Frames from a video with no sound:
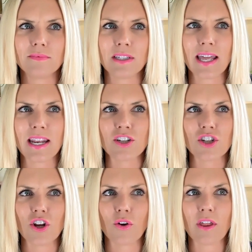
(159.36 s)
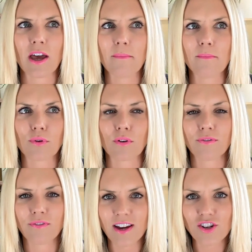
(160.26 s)
getting to know them
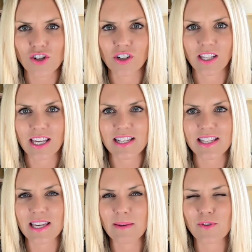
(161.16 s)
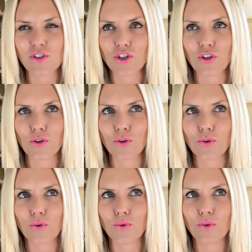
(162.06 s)
professionally seems
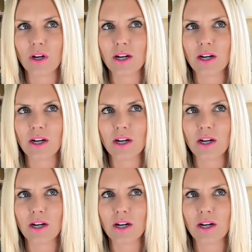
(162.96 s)
to